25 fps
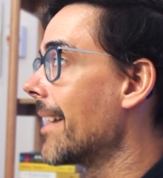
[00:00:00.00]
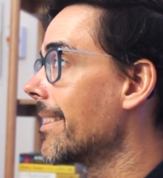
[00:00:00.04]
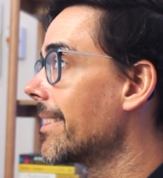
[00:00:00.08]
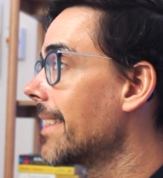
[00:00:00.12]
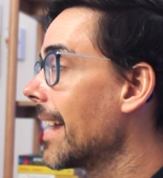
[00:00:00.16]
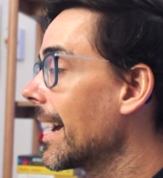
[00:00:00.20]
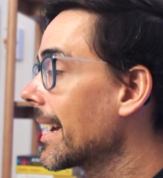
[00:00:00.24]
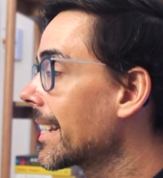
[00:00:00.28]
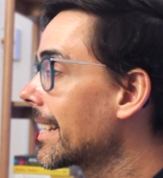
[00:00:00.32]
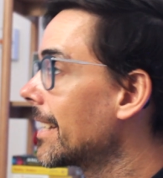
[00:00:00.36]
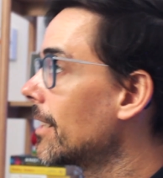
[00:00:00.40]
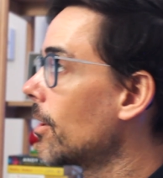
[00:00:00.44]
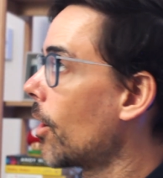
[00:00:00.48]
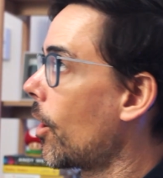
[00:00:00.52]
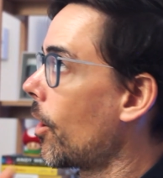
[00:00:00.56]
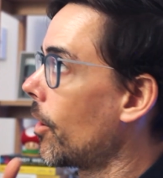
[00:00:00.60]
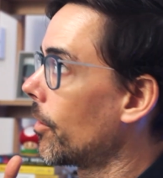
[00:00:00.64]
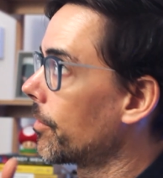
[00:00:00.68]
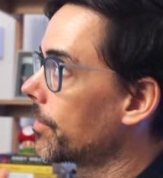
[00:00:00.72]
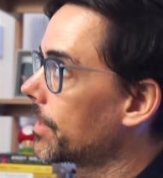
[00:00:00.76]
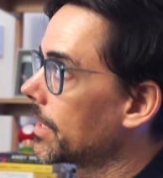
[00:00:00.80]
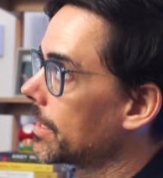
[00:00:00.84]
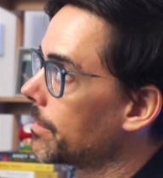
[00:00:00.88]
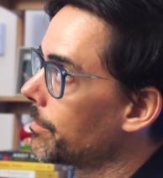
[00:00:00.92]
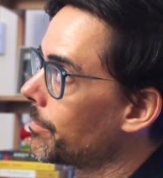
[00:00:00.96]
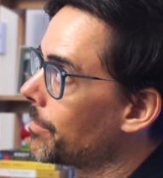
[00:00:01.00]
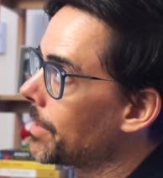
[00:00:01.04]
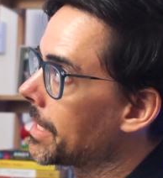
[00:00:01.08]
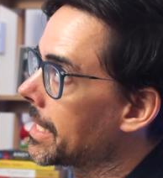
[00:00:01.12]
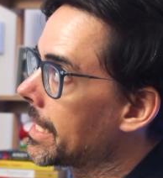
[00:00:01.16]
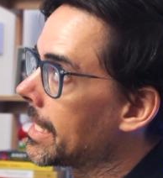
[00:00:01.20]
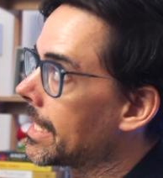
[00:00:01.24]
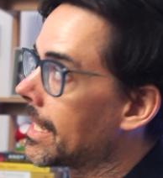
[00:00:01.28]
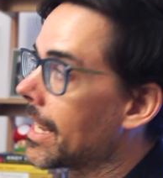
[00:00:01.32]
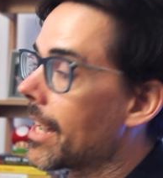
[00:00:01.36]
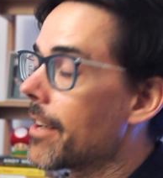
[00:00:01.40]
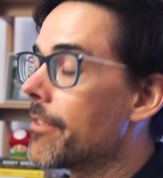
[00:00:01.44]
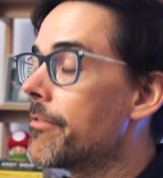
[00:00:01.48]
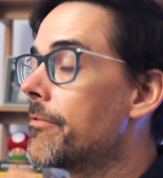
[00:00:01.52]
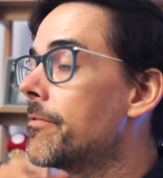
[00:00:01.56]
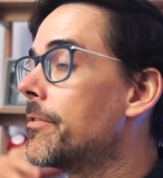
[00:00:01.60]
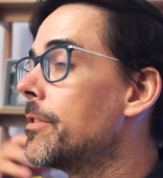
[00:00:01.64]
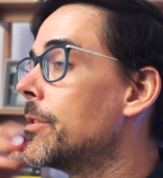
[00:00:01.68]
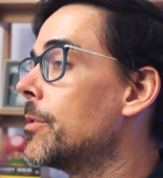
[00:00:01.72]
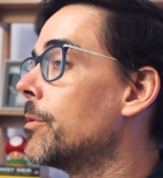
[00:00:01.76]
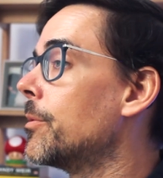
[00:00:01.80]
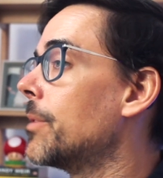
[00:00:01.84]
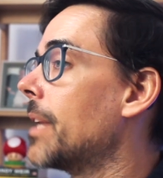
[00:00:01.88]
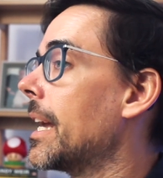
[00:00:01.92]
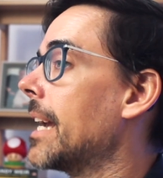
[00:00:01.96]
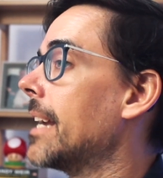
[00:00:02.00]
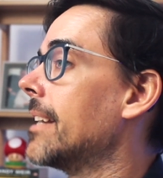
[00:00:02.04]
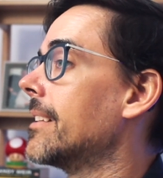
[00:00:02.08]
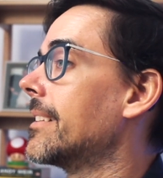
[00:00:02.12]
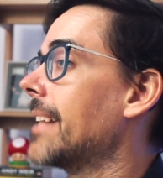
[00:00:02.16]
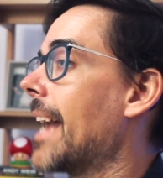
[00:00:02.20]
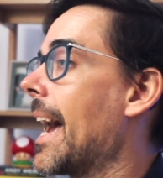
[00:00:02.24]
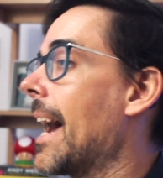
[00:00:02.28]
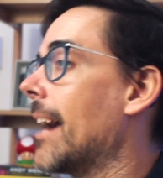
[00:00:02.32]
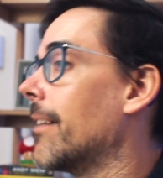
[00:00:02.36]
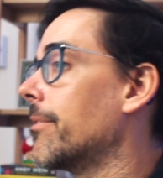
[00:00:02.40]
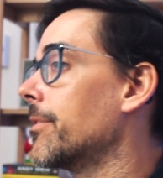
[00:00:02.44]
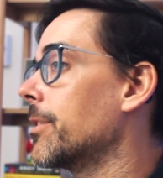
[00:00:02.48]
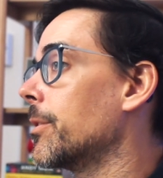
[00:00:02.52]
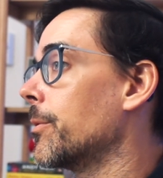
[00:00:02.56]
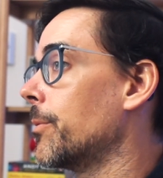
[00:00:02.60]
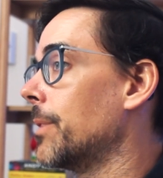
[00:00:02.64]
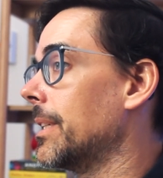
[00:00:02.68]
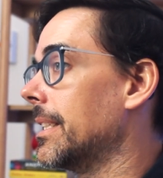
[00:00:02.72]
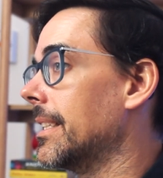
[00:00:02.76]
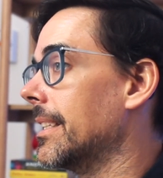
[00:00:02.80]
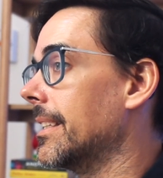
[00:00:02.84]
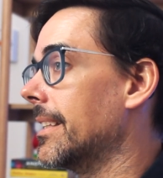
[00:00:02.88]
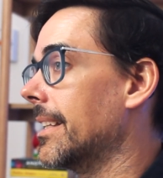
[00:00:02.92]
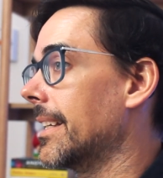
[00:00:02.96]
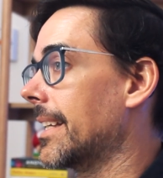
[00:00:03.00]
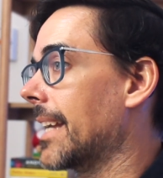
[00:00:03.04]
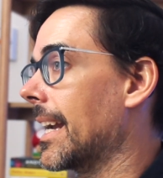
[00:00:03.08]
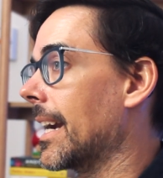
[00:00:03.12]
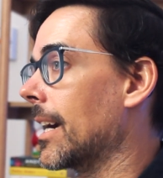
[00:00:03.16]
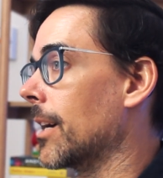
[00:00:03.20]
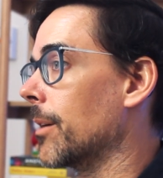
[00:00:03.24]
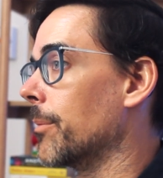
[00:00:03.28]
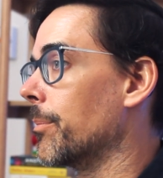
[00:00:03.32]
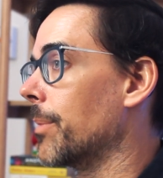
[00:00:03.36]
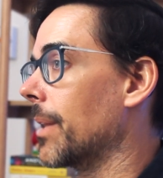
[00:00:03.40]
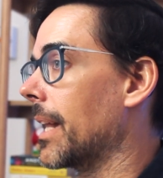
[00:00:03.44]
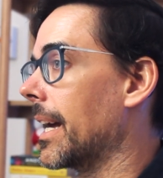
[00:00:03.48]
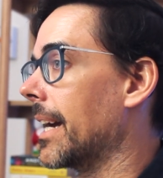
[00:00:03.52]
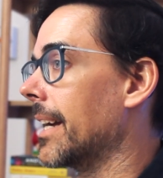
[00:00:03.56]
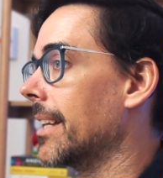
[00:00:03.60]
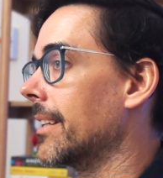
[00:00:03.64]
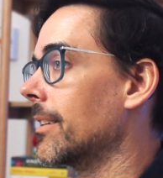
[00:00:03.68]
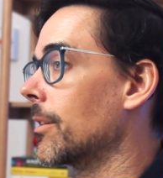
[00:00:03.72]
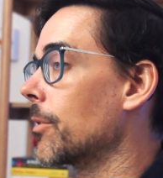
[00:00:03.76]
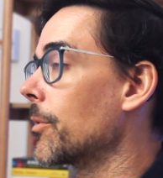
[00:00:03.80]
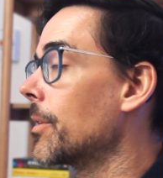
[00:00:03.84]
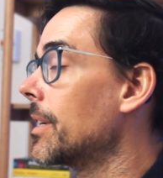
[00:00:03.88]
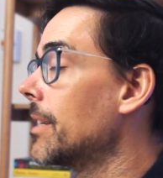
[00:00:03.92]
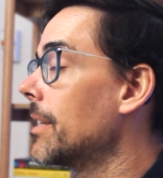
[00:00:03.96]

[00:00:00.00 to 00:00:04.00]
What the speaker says: And that can often be a few days after we did the care plan, or